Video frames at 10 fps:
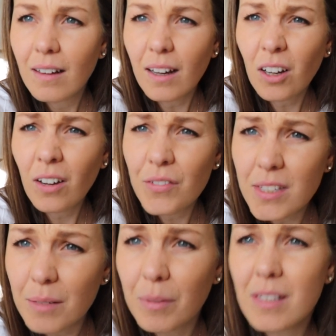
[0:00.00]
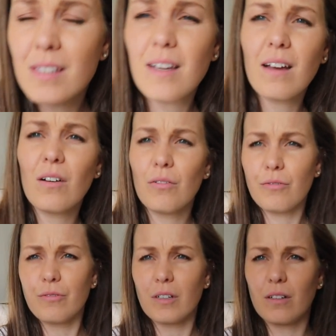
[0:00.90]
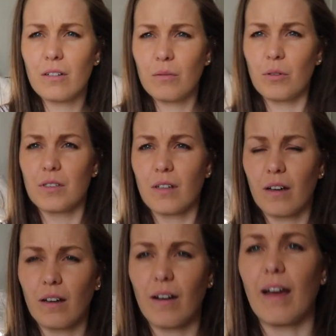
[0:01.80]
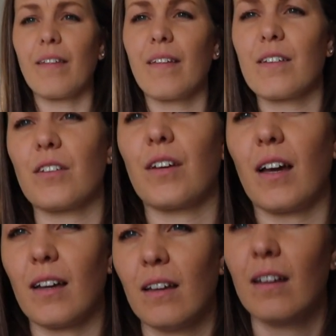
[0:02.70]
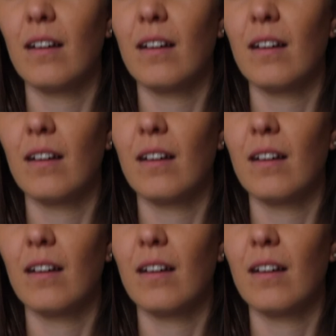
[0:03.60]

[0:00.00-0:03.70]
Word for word: I can't even see myself. Oh, what is going on? Oh, I think that's okay.